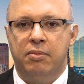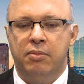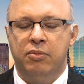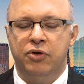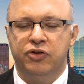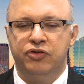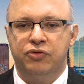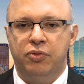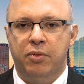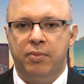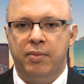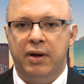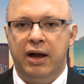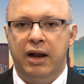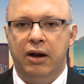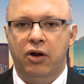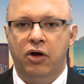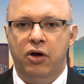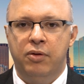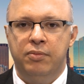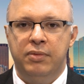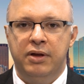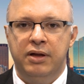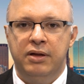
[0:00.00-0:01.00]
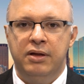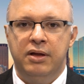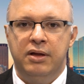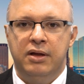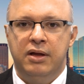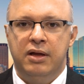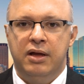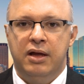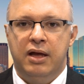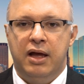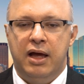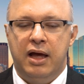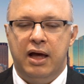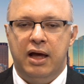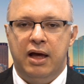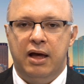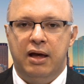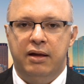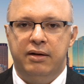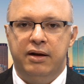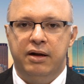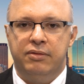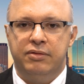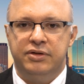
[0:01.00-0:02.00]
multiple myeloma.
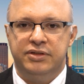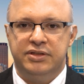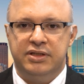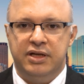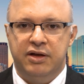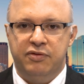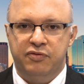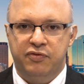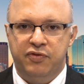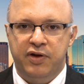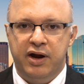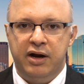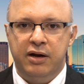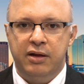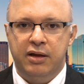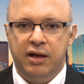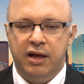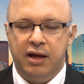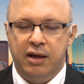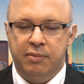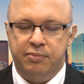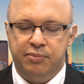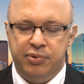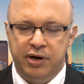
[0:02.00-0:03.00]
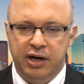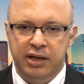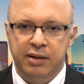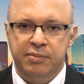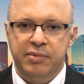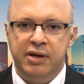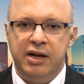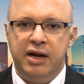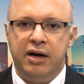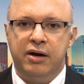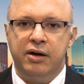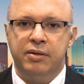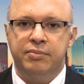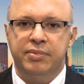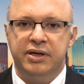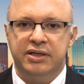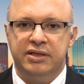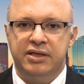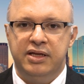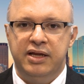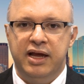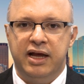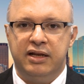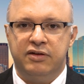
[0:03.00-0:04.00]
There was a very preliminary but
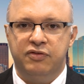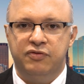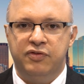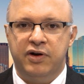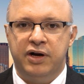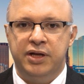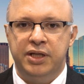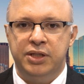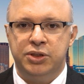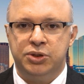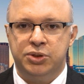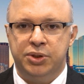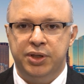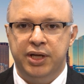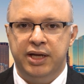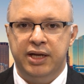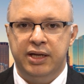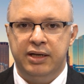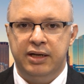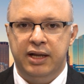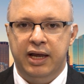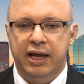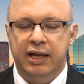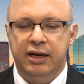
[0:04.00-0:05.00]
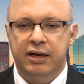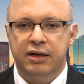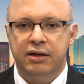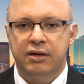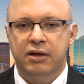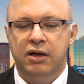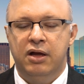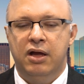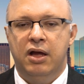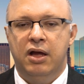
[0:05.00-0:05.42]
yet very intriguing data.